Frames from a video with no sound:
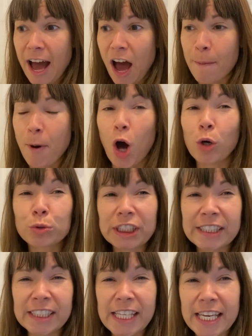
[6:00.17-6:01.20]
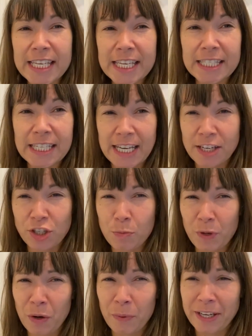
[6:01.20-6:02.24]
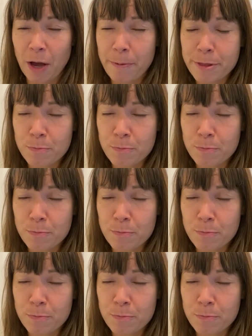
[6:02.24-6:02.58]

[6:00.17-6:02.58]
I'm holding in the tension when I wake up in the